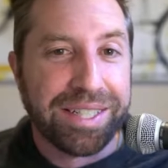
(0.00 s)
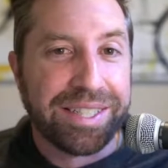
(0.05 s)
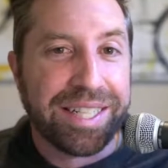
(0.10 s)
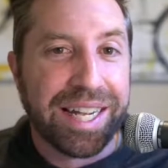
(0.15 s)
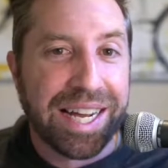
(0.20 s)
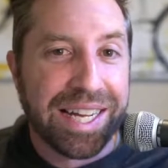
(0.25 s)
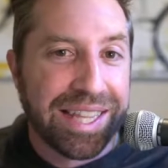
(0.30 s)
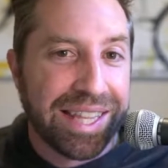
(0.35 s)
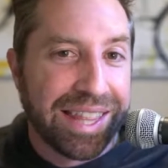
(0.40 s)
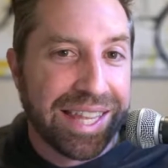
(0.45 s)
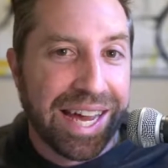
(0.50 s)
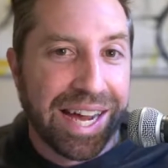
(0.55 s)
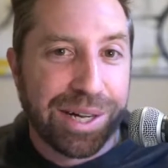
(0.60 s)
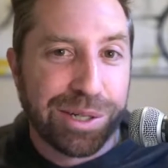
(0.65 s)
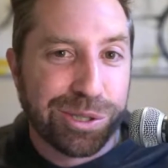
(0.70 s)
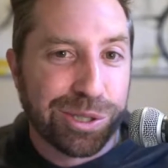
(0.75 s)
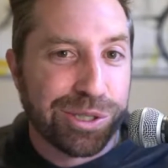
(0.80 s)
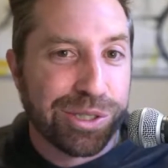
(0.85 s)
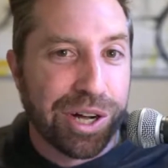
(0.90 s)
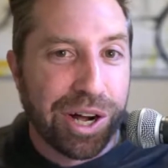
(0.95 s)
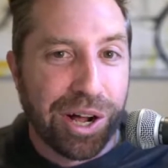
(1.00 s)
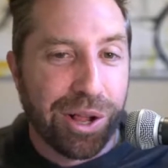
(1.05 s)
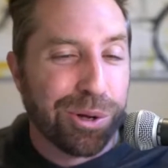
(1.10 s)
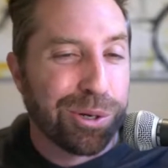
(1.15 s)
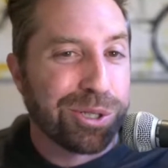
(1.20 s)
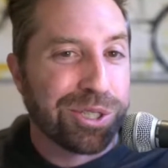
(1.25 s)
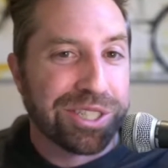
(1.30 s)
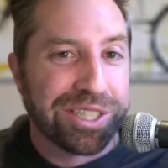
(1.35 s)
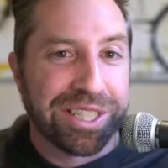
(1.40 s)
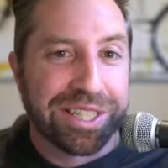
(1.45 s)
$10,000
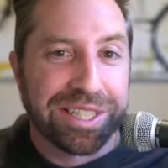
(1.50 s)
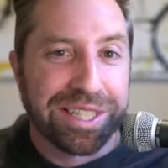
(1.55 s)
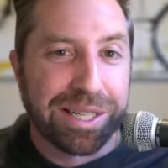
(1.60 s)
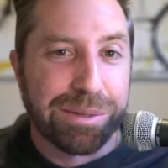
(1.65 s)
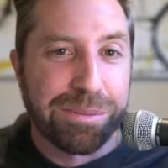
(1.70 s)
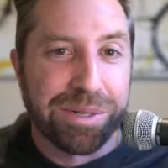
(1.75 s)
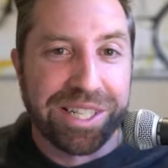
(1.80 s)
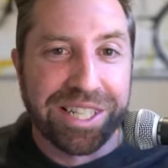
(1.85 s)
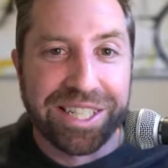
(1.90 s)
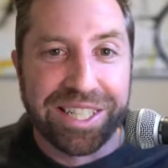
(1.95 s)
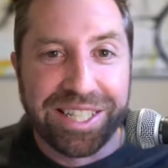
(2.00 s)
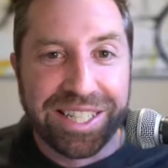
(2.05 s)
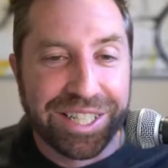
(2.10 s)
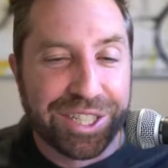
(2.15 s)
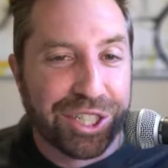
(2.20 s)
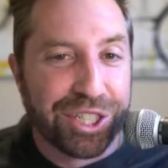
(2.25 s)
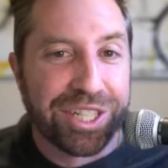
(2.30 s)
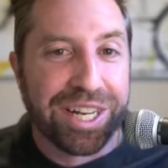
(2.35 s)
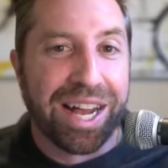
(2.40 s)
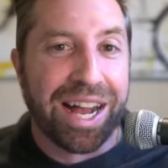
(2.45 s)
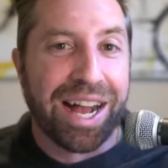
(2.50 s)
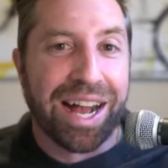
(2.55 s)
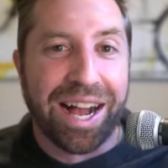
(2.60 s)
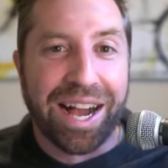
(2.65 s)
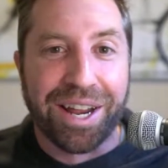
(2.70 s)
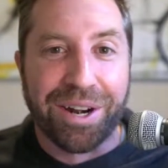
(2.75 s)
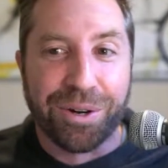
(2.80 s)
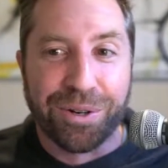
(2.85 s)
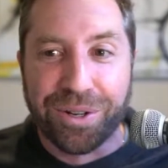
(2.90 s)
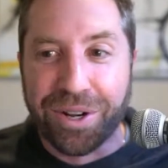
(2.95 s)
because it's limited edition?
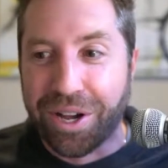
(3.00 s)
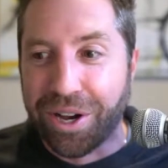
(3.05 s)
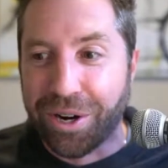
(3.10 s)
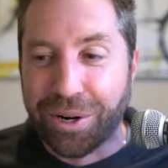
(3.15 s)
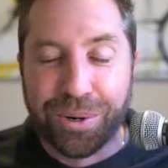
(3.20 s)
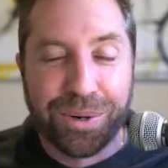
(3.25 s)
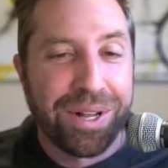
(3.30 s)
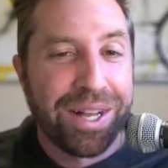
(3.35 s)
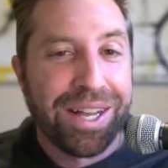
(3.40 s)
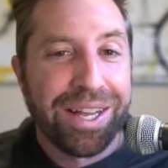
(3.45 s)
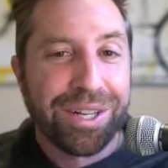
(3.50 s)
I don't know.